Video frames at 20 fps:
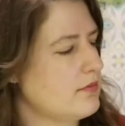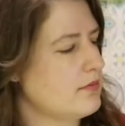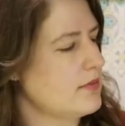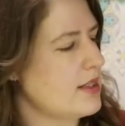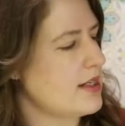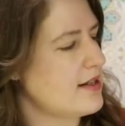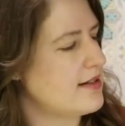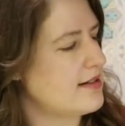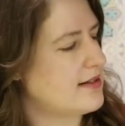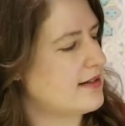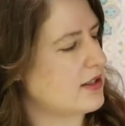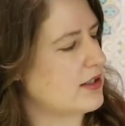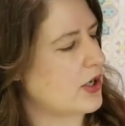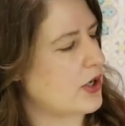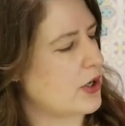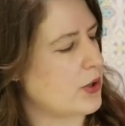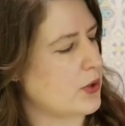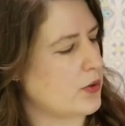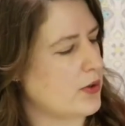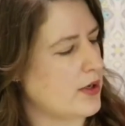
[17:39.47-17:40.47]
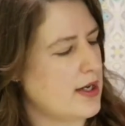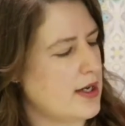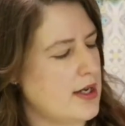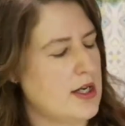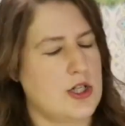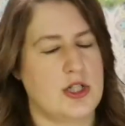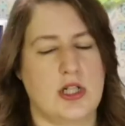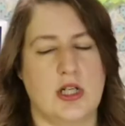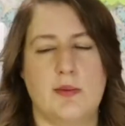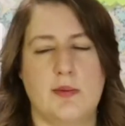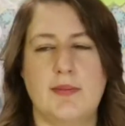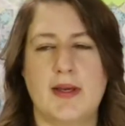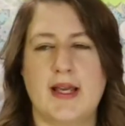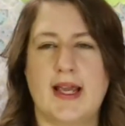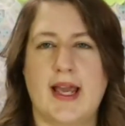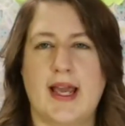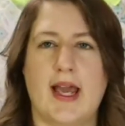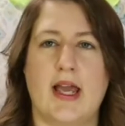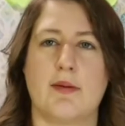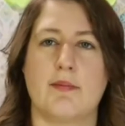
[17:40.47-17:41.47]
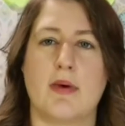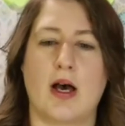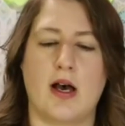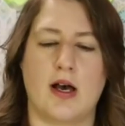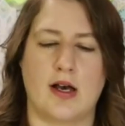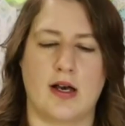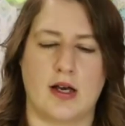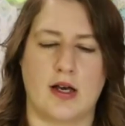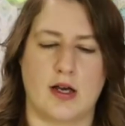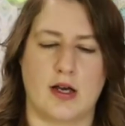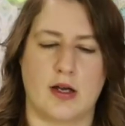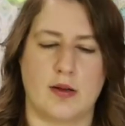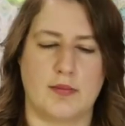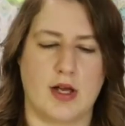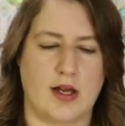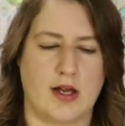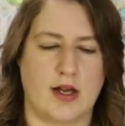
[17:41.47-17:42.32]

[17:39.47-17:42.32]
So she became a